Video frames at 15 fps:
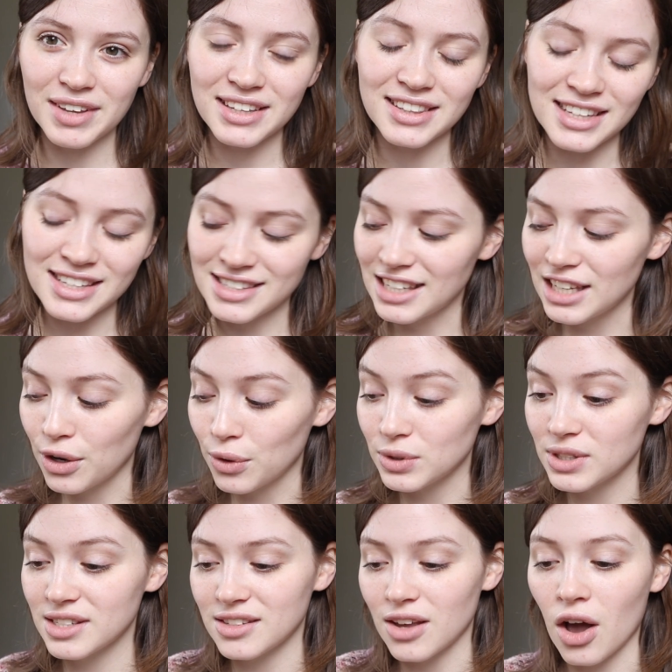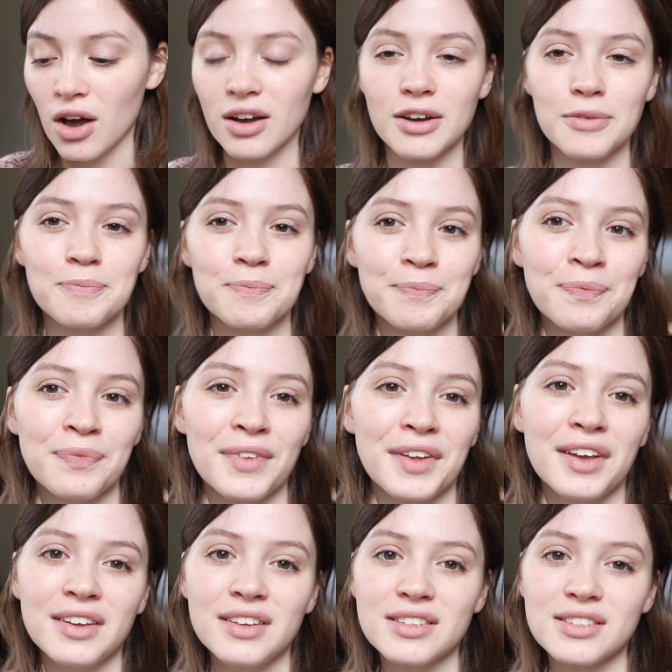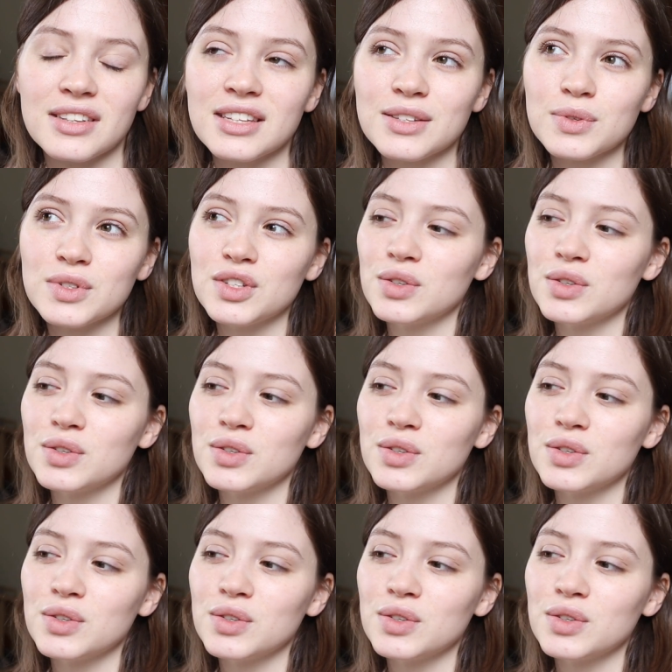the Sea Oats sock. So this was